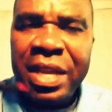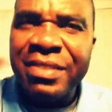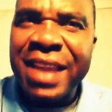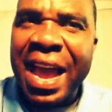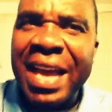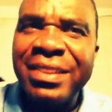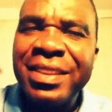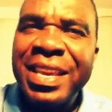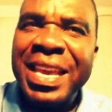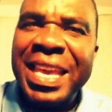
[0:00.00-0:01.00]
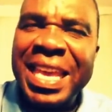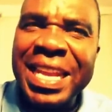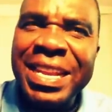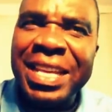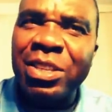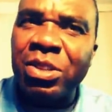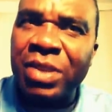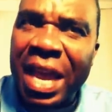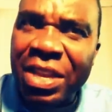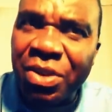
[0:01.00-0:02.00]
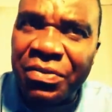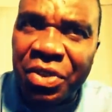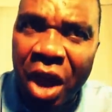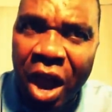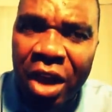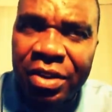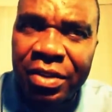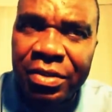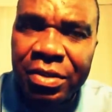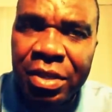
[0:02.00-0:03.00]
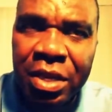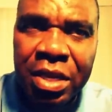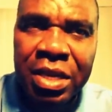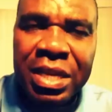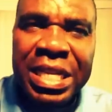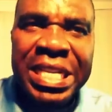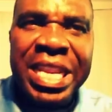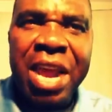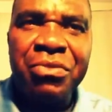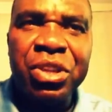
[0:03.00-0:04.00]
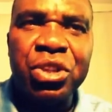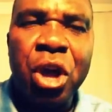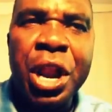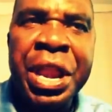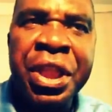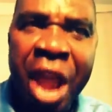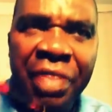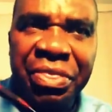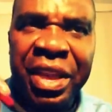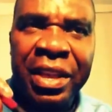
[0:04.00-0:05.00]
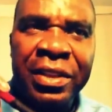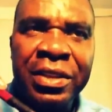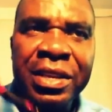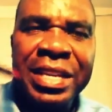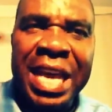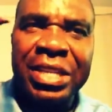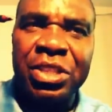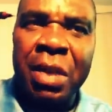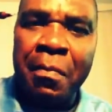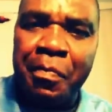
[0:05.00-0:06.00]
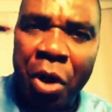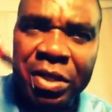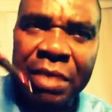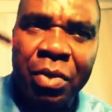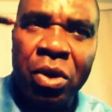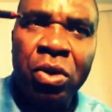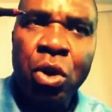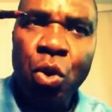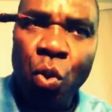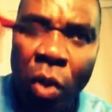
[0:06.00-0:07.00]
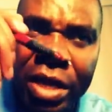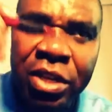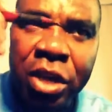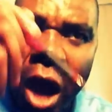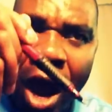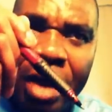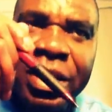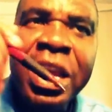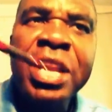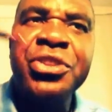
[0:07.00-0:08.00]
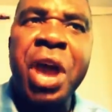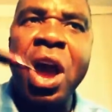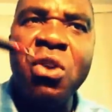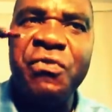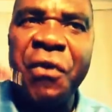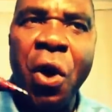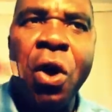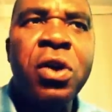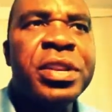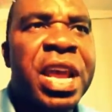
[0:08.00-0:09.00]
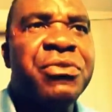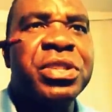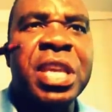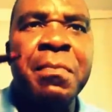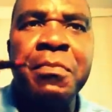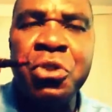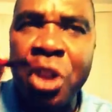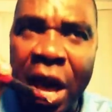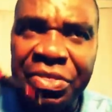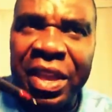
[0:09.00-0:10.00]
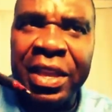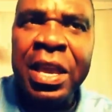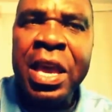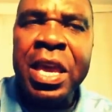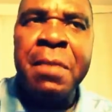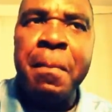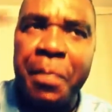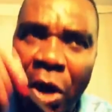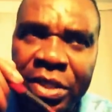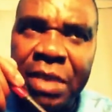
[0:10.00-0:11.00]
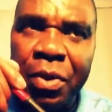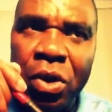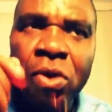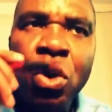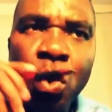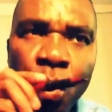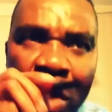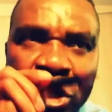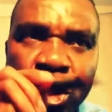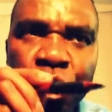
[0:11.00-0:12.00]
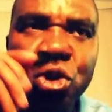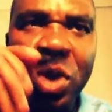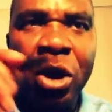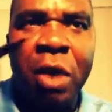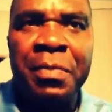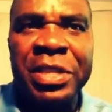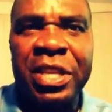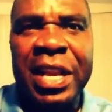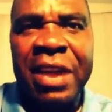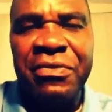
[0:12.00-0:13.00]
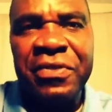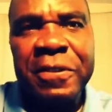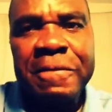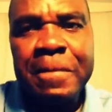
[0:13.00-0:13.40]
That in the sight of God, there is nothing that is impossible with God. Therefore, there is nothing impossible with you to accomplish in life.